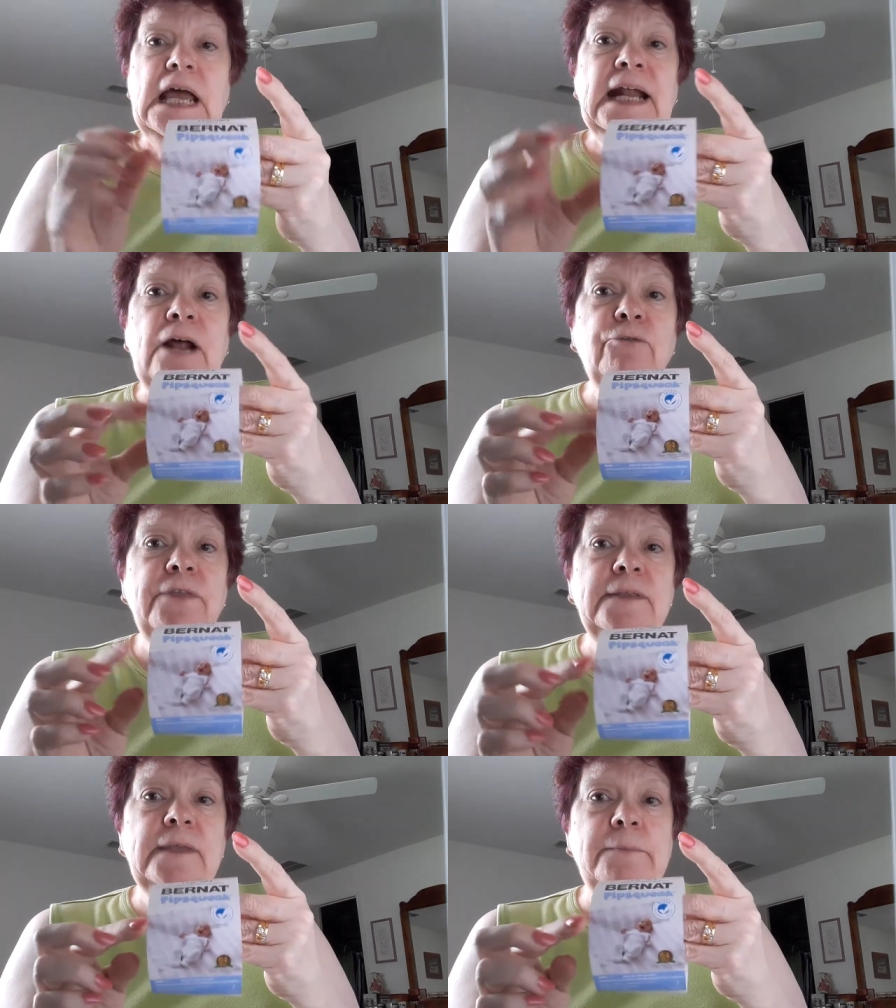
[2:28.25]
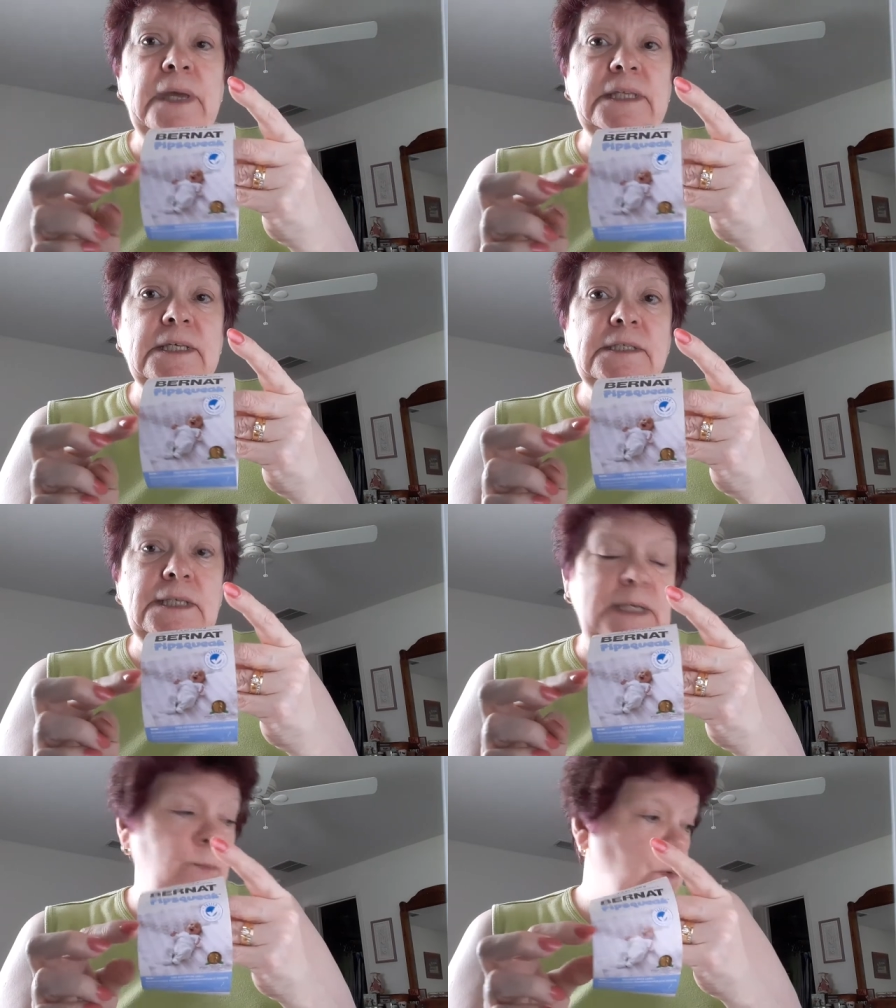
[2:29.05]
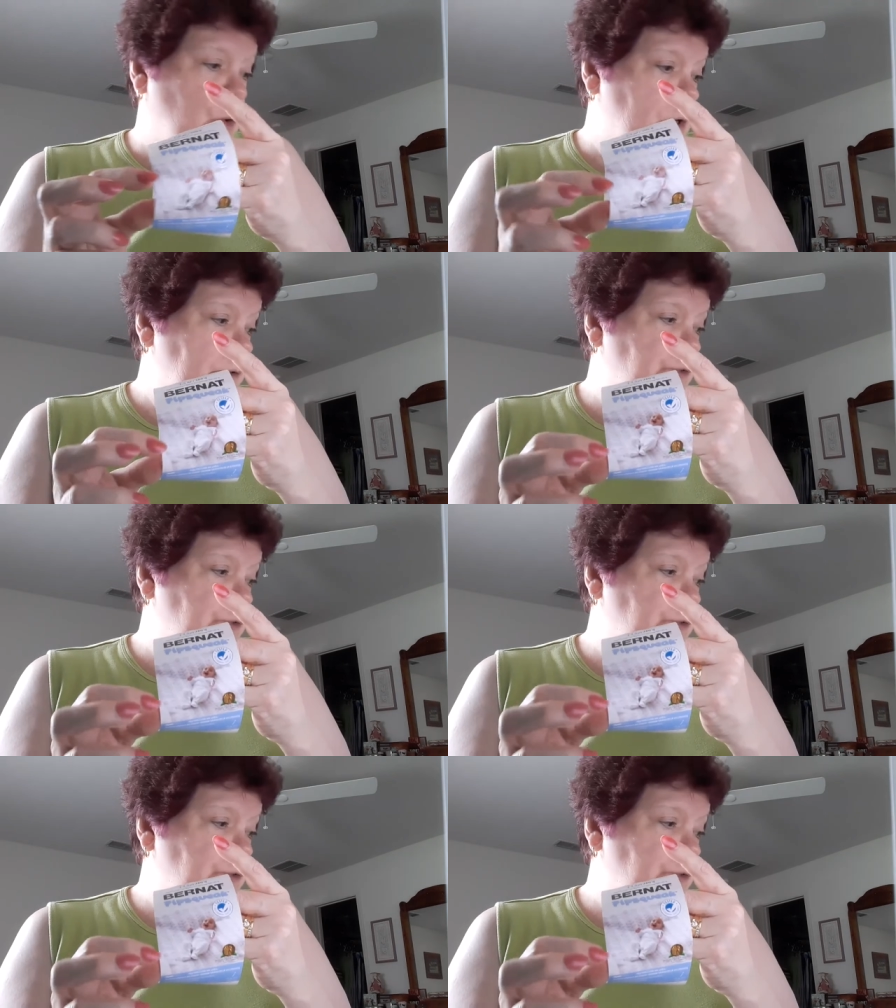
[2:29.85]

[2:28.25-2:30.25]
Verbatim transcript: And I don't think they make this anymore.